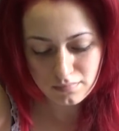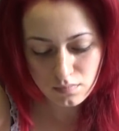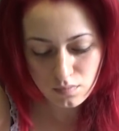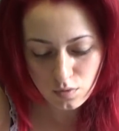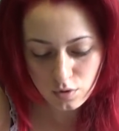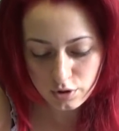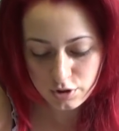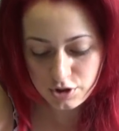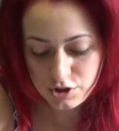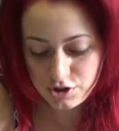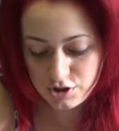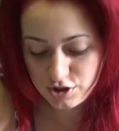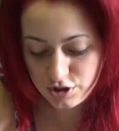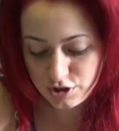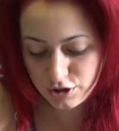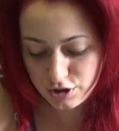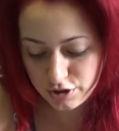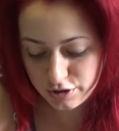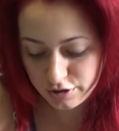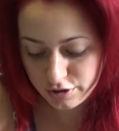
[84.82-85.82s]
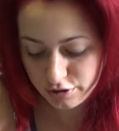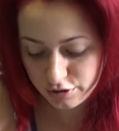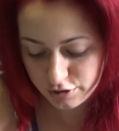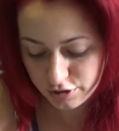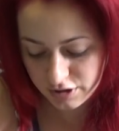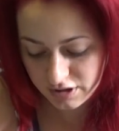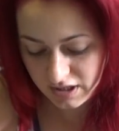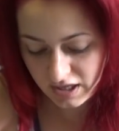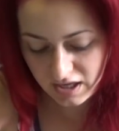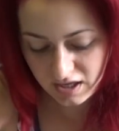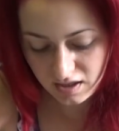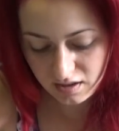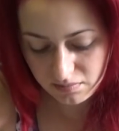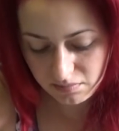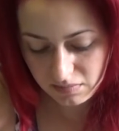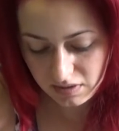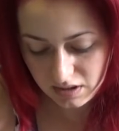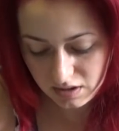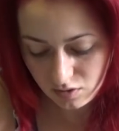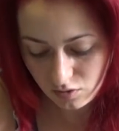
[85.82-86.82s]
moisture retaining
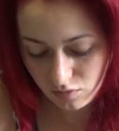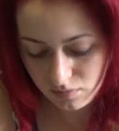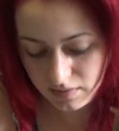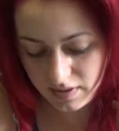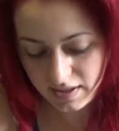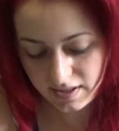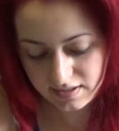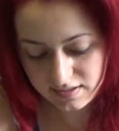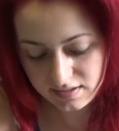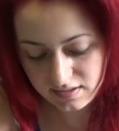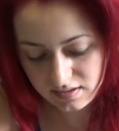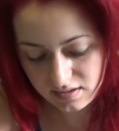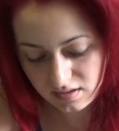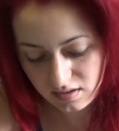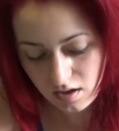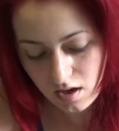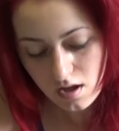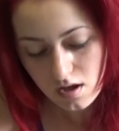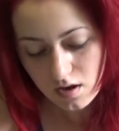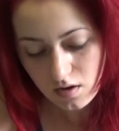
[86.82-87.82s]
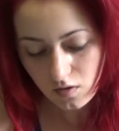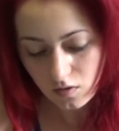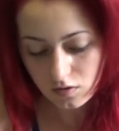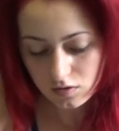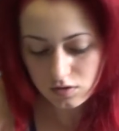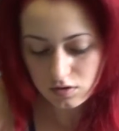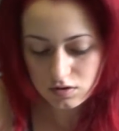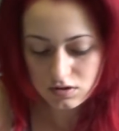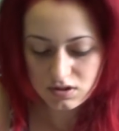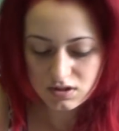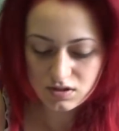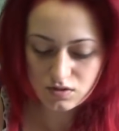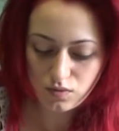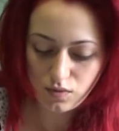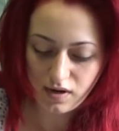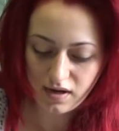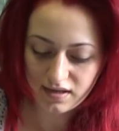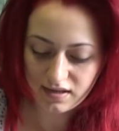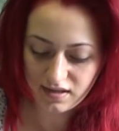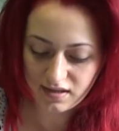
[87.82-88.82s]
medium, and although this
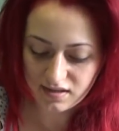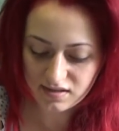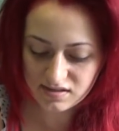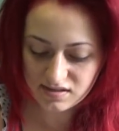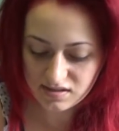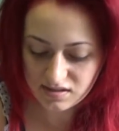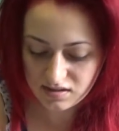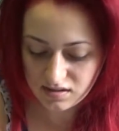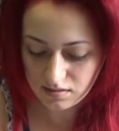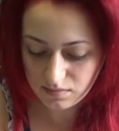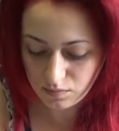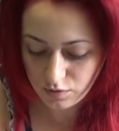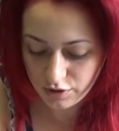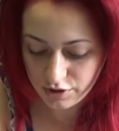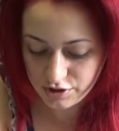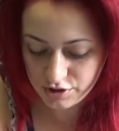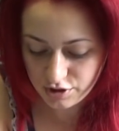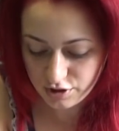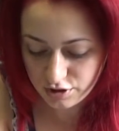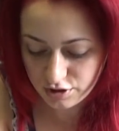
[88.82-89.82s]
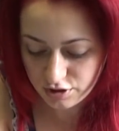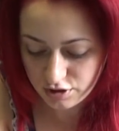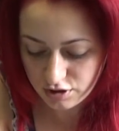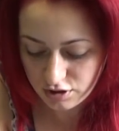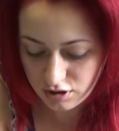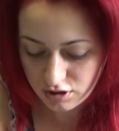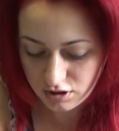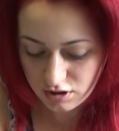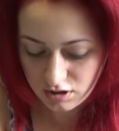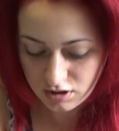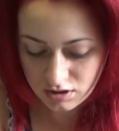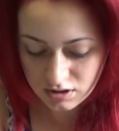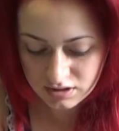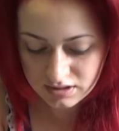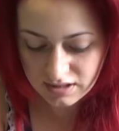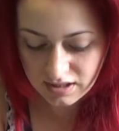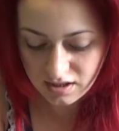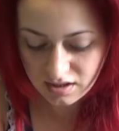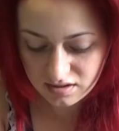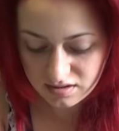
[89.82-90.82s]
one is moisture
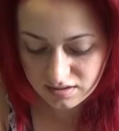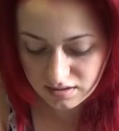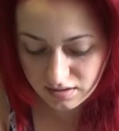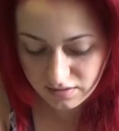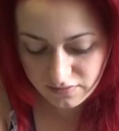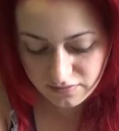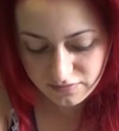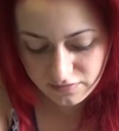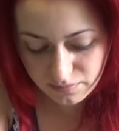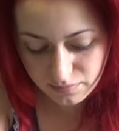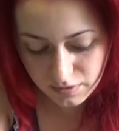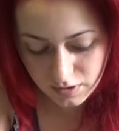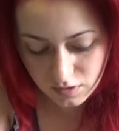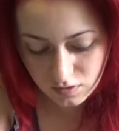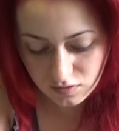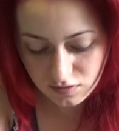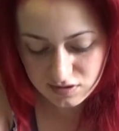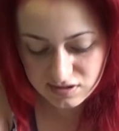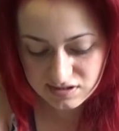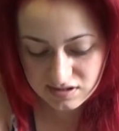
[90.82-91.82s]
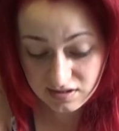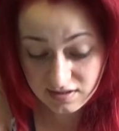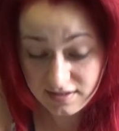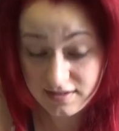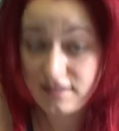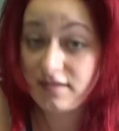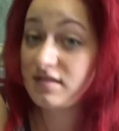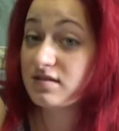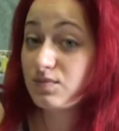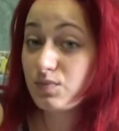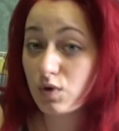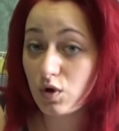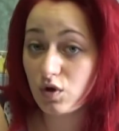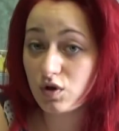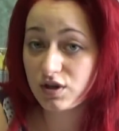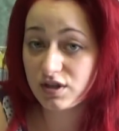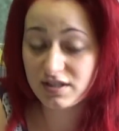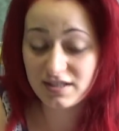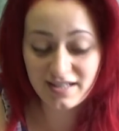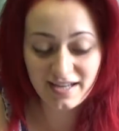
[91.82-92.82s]
retentive because it is
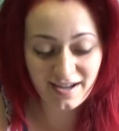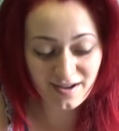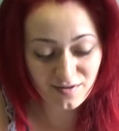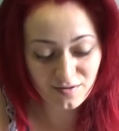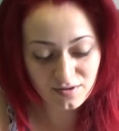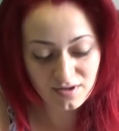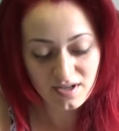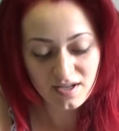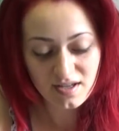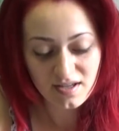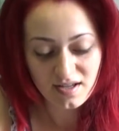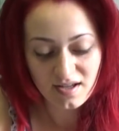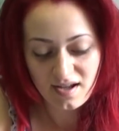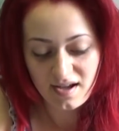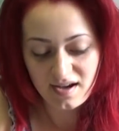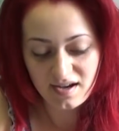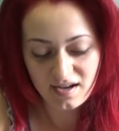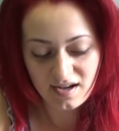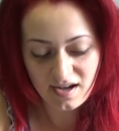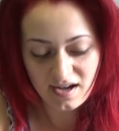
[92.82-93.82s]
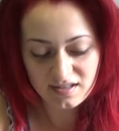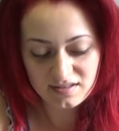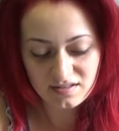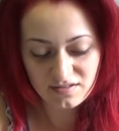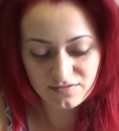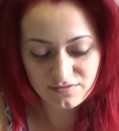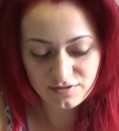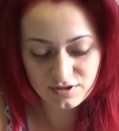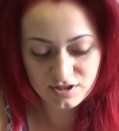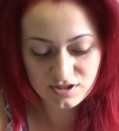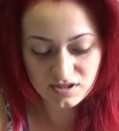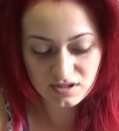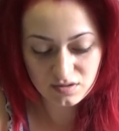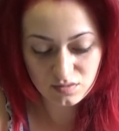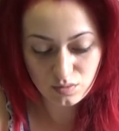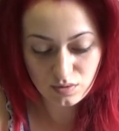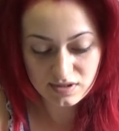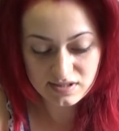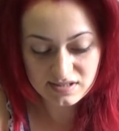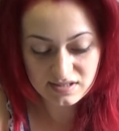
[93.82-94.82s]
broken down, at the first it
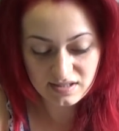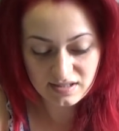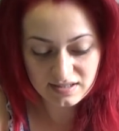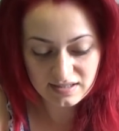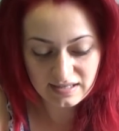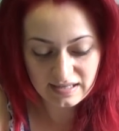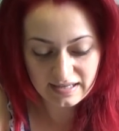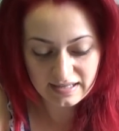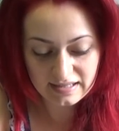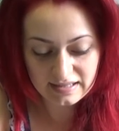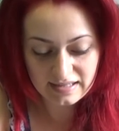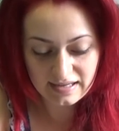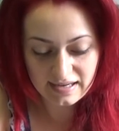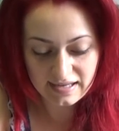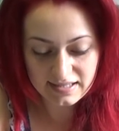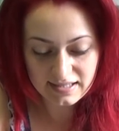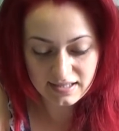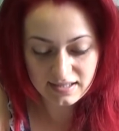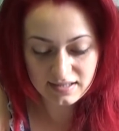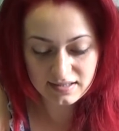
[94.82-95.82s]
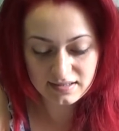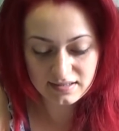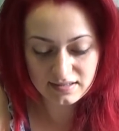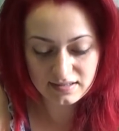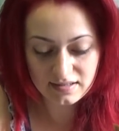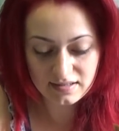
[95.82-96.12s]
was not like that, and